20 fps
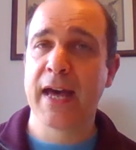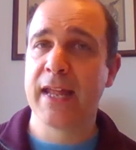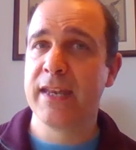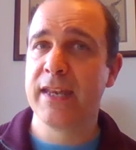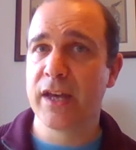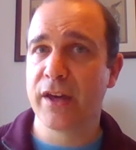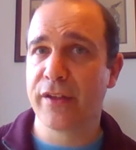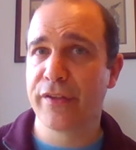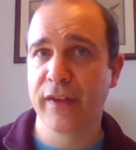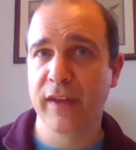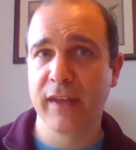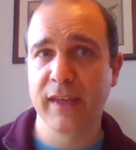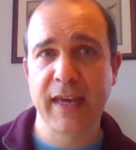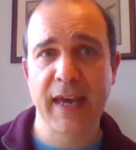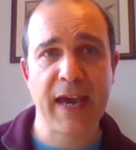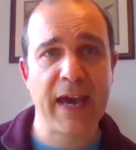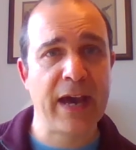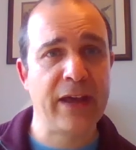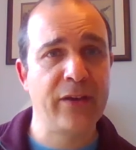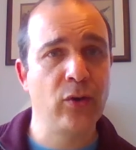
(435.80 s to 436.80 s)
and nothing
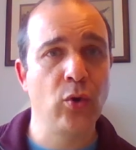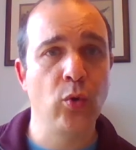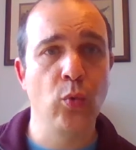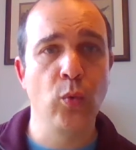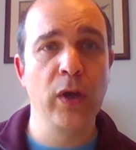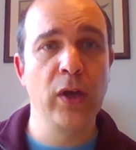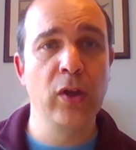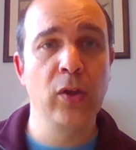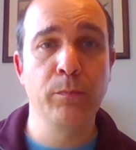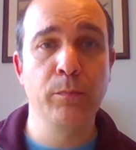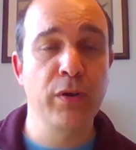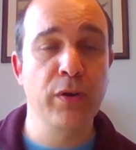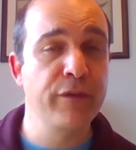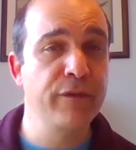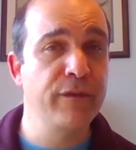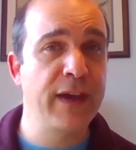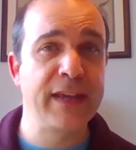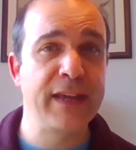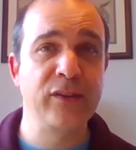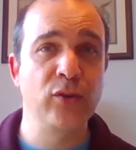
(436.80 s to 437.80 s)
can or will
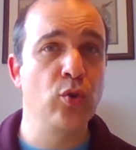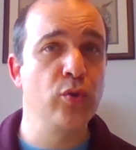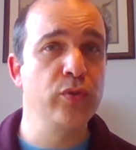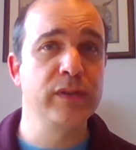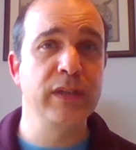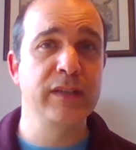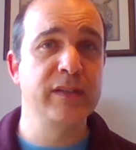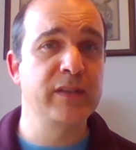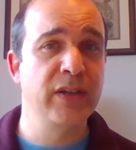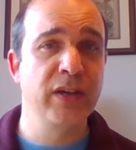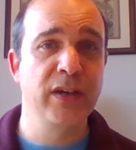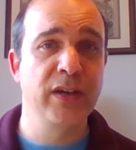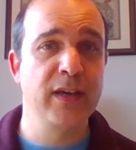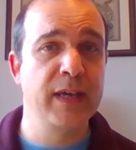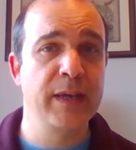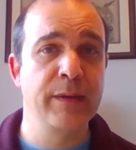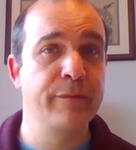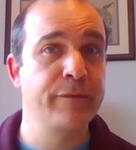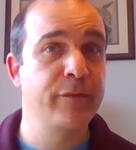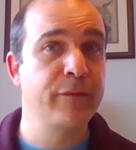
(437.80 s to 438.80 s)
prevent or deter
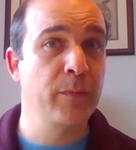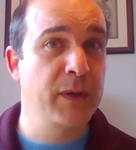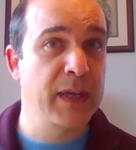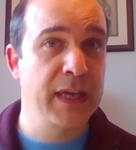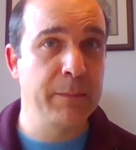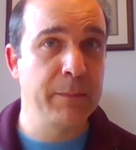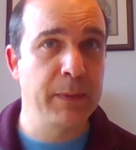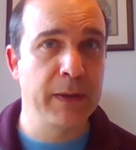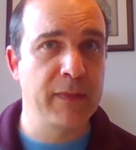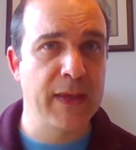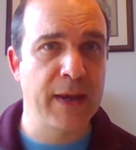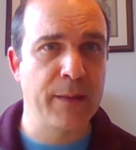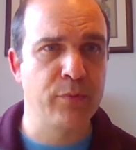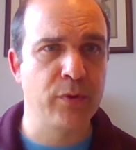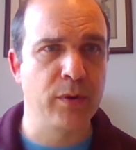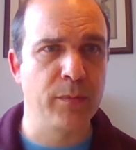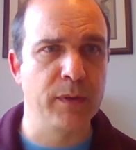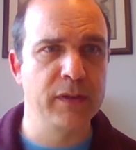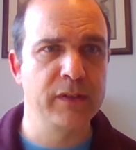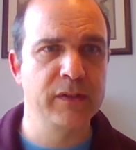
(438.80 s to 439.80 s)
him from keeping that
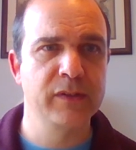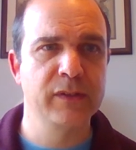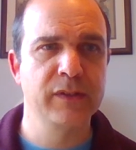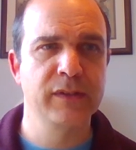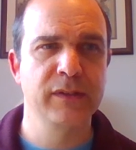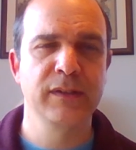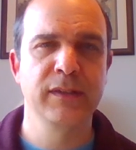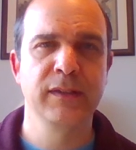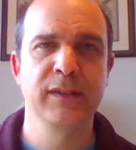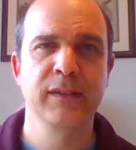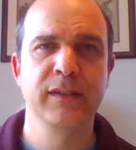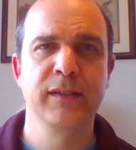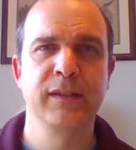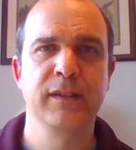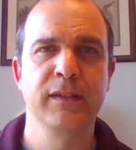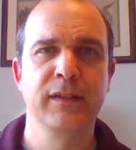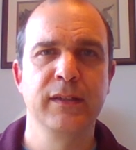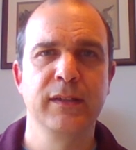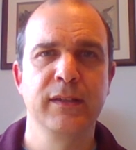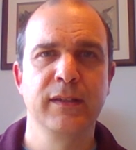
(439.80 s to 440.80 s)
promise.
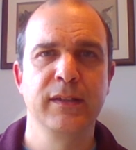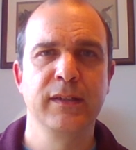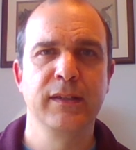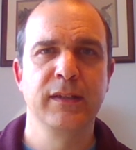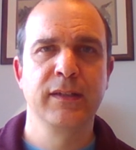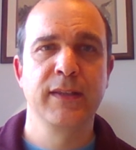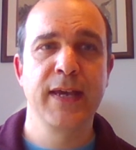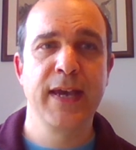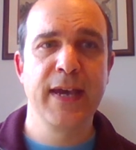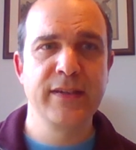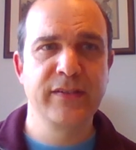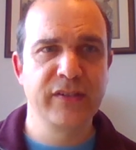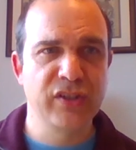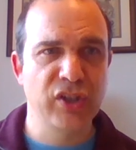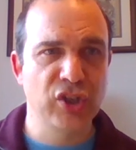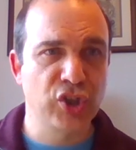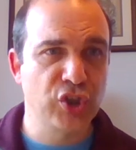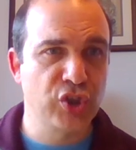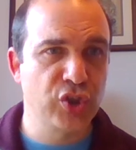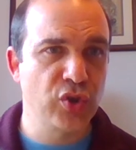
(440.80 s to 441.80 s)
Theirs is
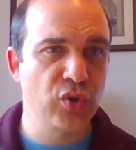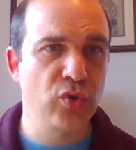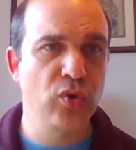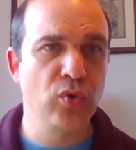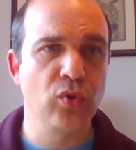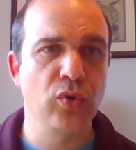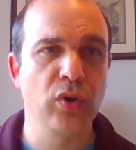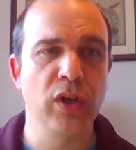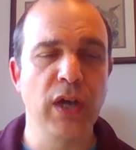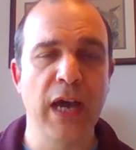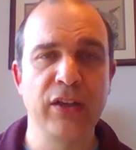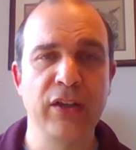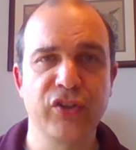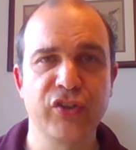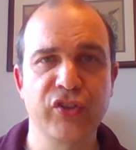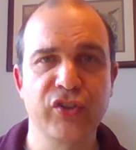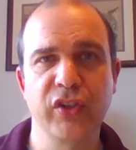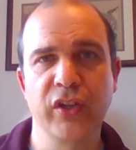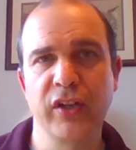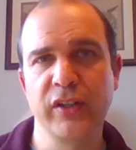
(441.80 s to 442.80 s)
a sure and
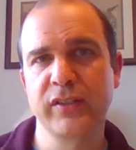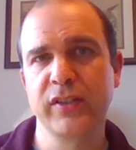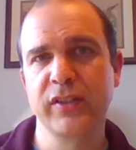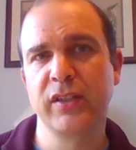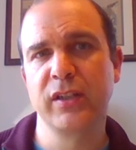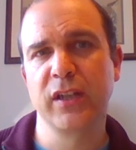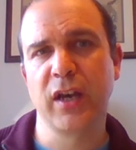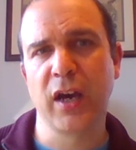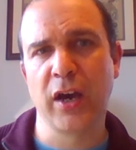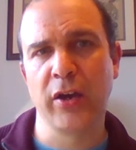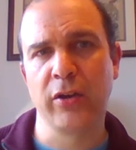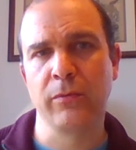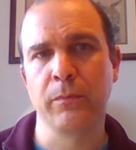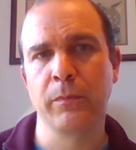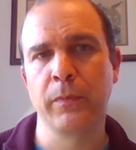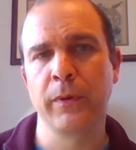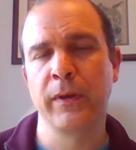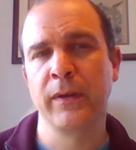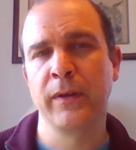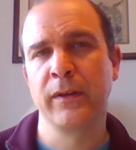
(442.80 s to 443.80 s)
certain hope
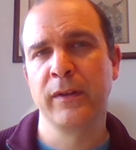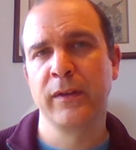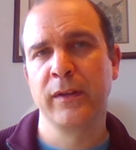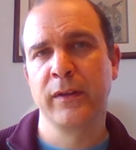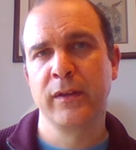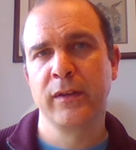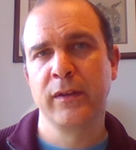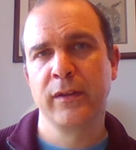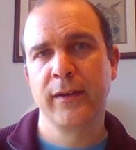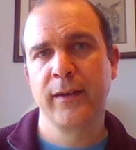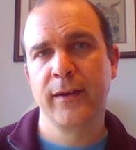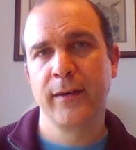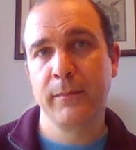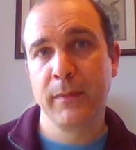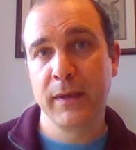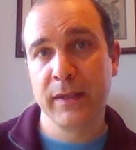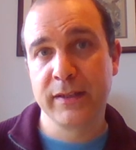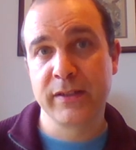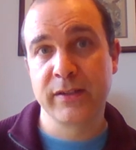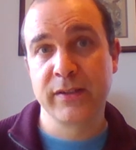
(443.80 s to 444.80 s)

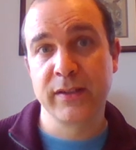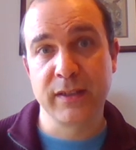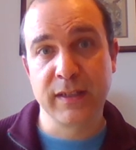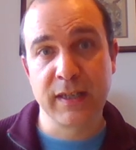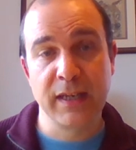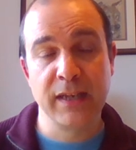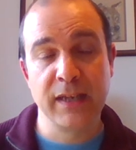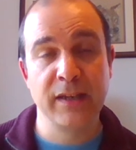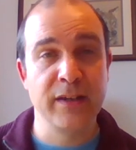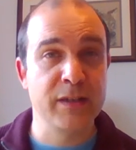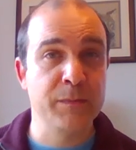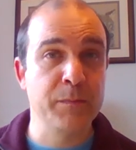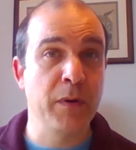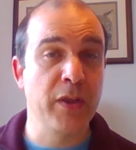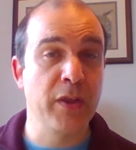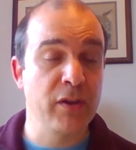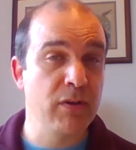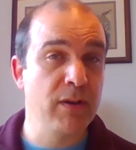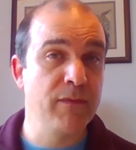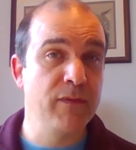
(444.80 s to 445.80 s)
amidst the tears
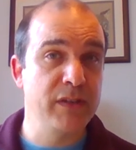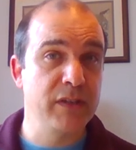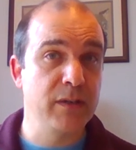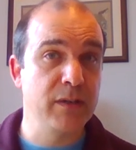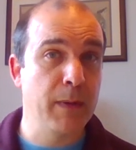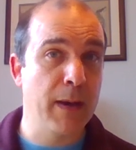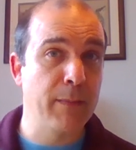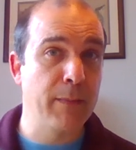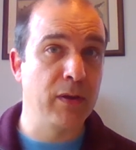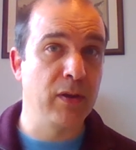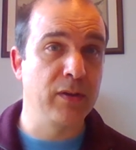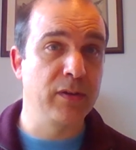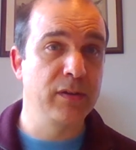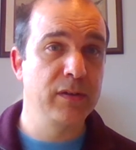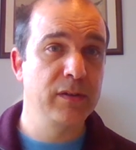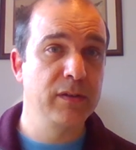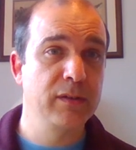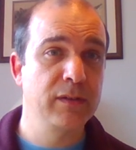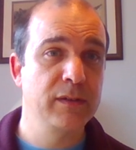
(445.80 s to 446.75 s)
by the rivers of Babylon.